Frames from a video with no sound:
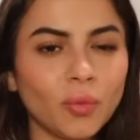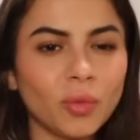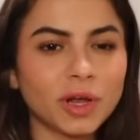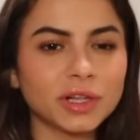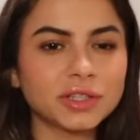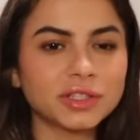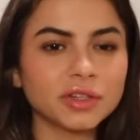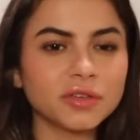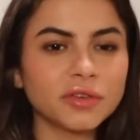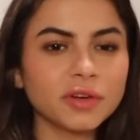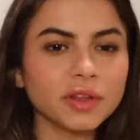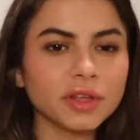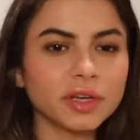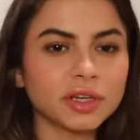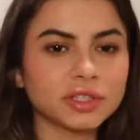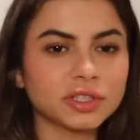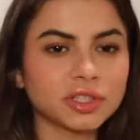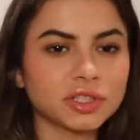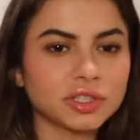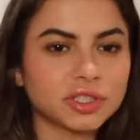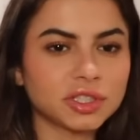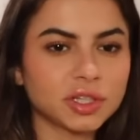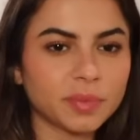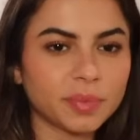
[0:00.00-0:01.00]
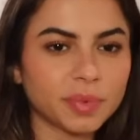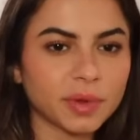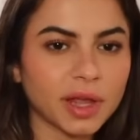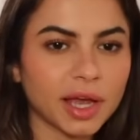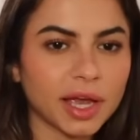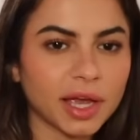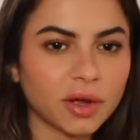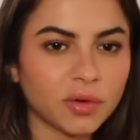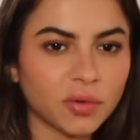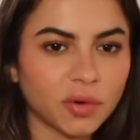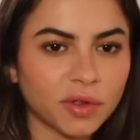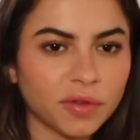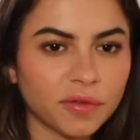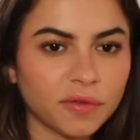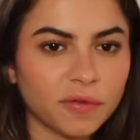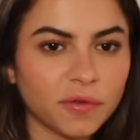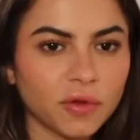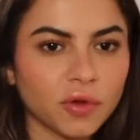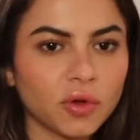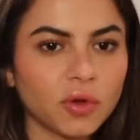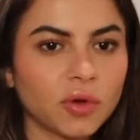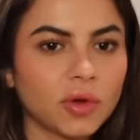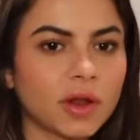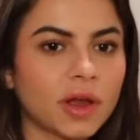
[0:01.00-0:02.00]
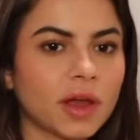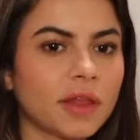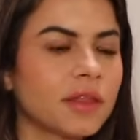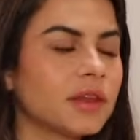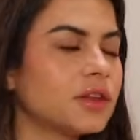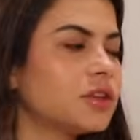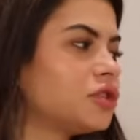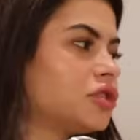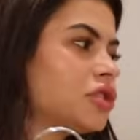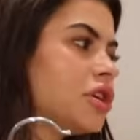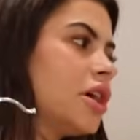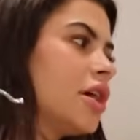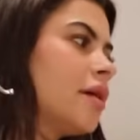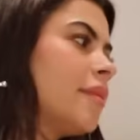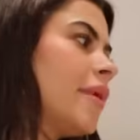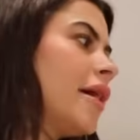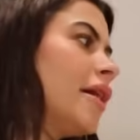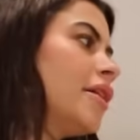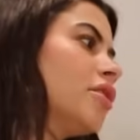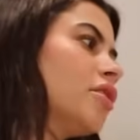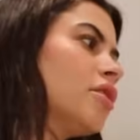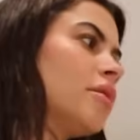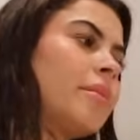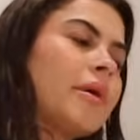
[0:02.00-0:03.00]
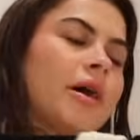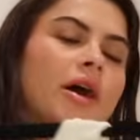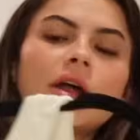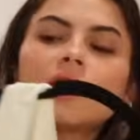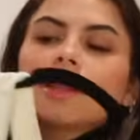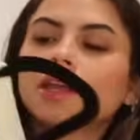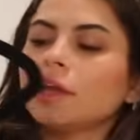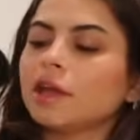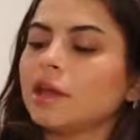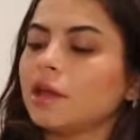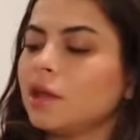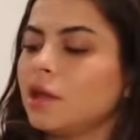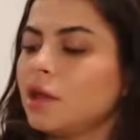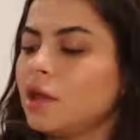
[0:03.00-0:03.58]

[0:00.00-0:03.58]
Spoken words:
What's your relationship like with food and the gym and your body?